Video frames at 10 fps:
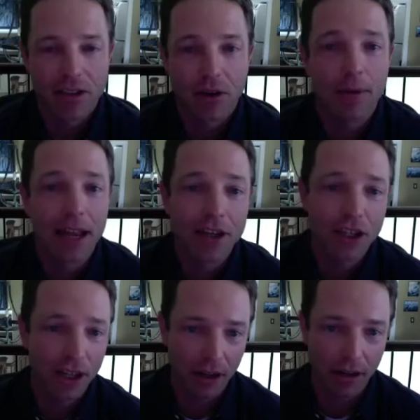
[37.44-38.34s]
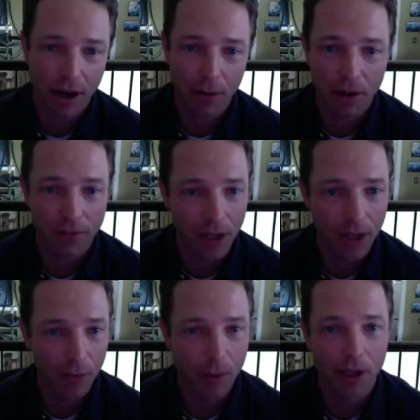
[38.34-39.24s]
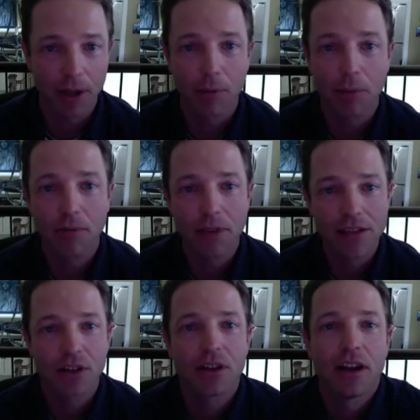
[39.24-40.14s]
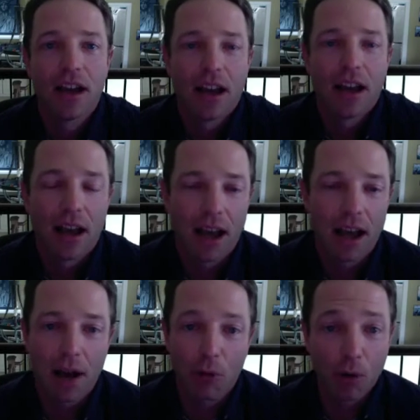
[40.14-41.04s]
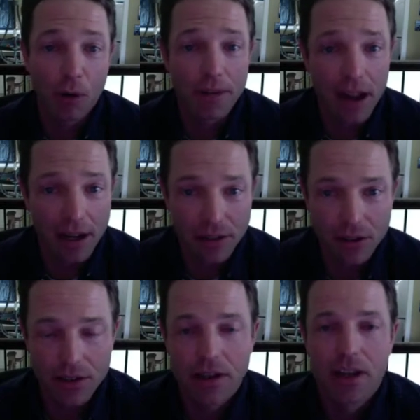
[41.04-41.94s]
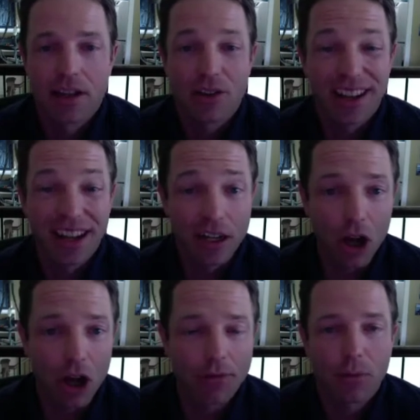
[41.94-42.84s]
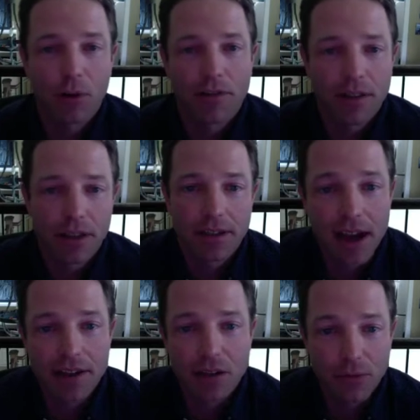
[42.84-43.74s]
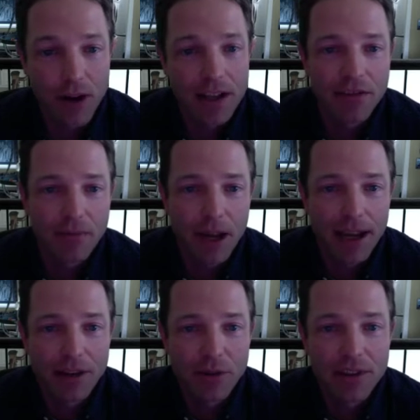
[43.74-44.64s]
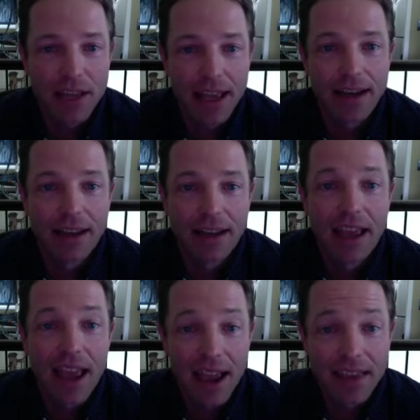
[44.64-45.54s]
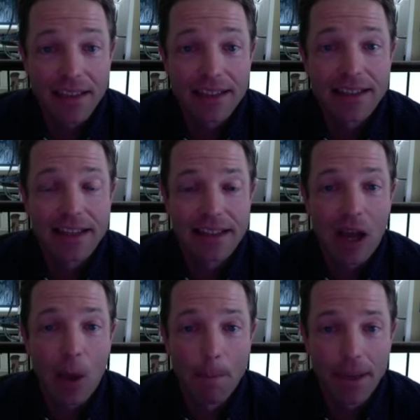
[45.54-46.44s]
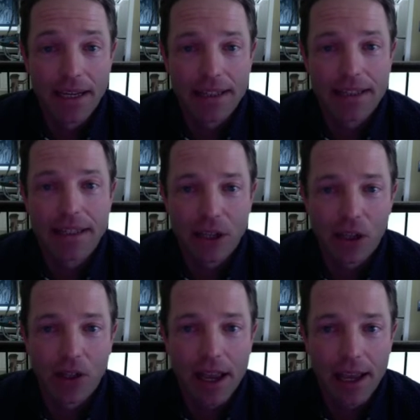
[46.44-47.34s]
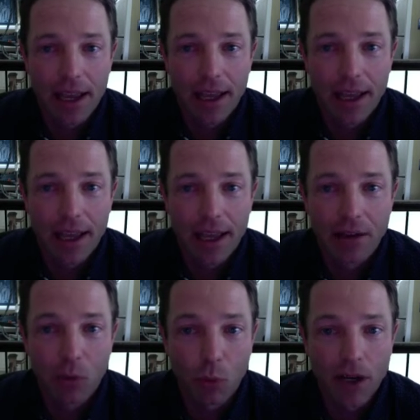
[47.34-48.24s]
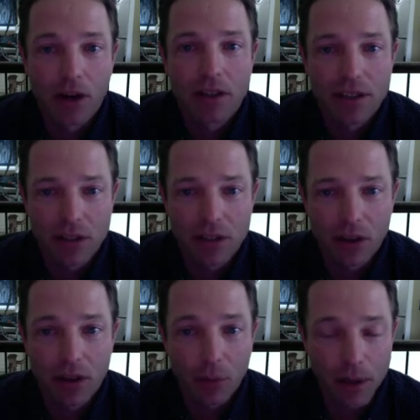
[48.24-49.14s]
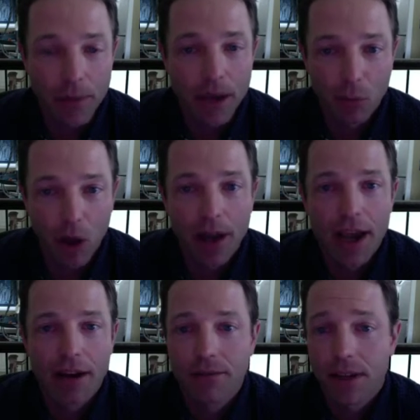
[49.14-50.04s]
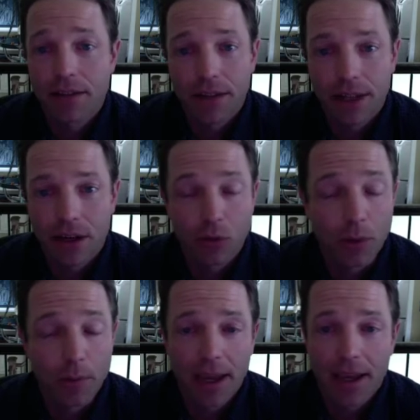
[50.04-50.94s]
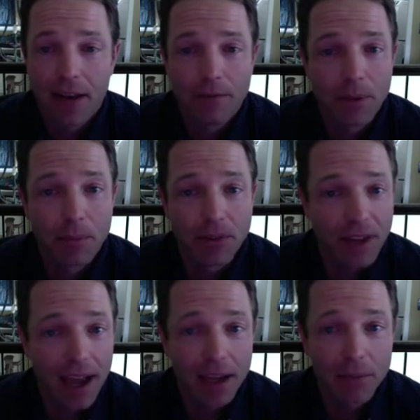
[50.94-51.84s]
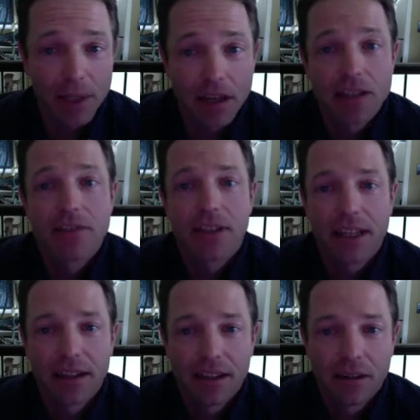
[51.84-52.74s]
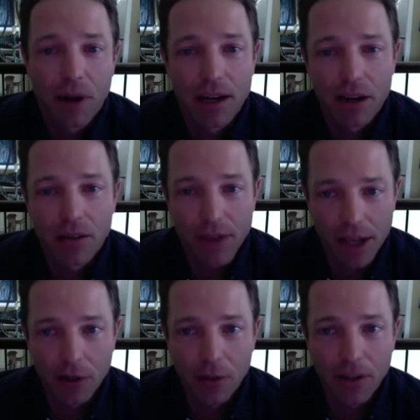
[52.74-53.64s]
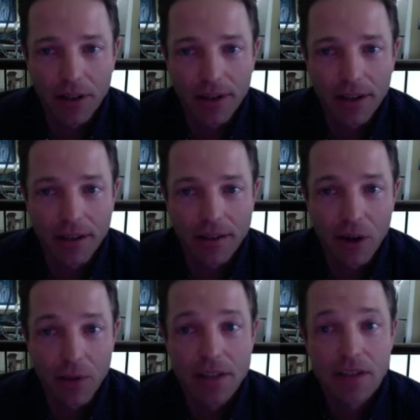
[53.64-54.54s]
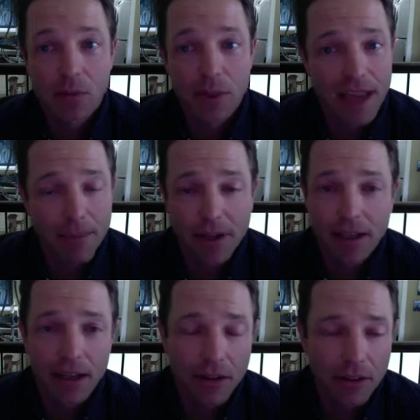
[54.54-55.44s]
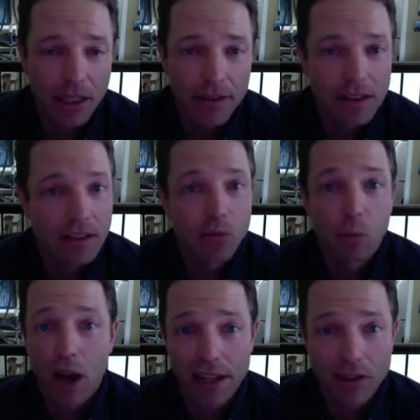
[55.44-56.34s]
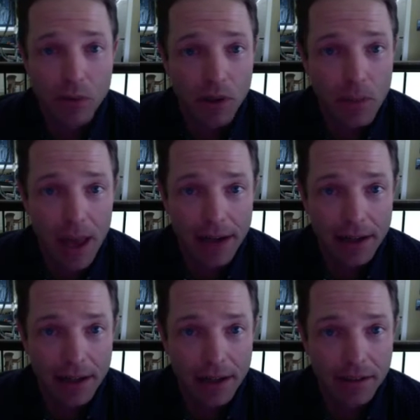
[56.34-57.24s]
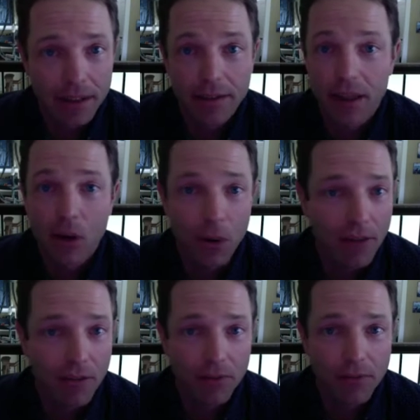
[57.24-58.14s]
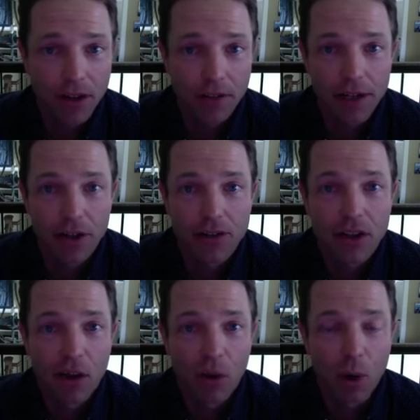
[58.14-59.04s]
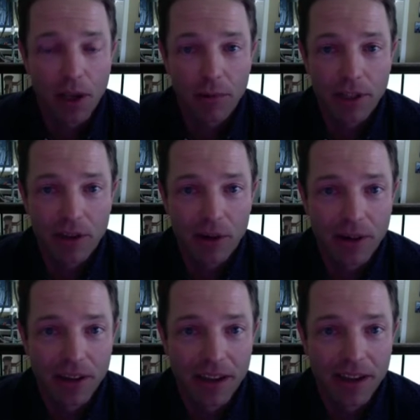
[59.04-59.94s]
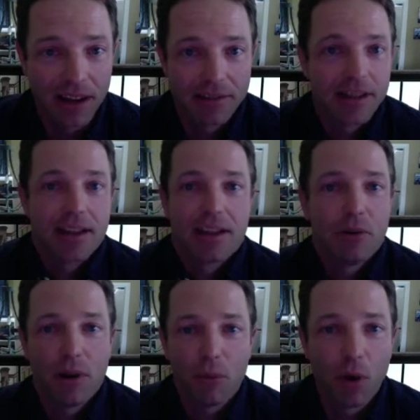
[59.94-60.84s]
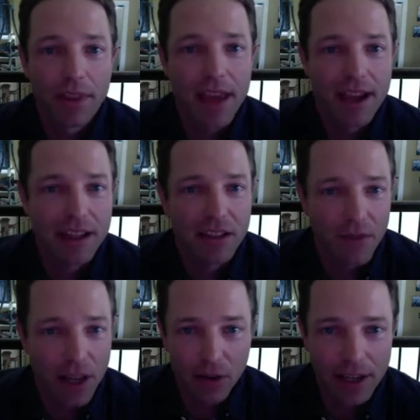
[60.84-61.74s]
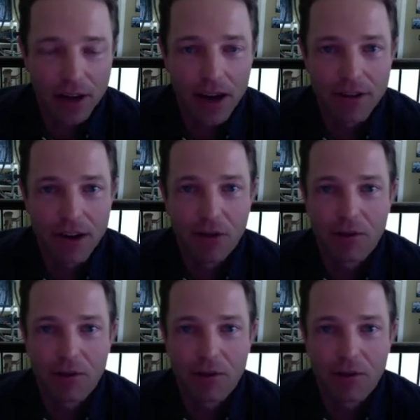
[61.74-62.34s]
I'm an engineer. I work at Vanderbilt. I'm a professor. I work with doctors. So I got a call from one of the doctor friends of mine who said, hey, this is a big deal, and we are concerned that we may run out of ventilators. We may have people dying because of it right here at Vanderbilt. And, this is what's happening in Italy. This is why it's really bad in Italy. They don't have enough ventilators. What can we do? I was like, well, what the heck is a ventilator? I've never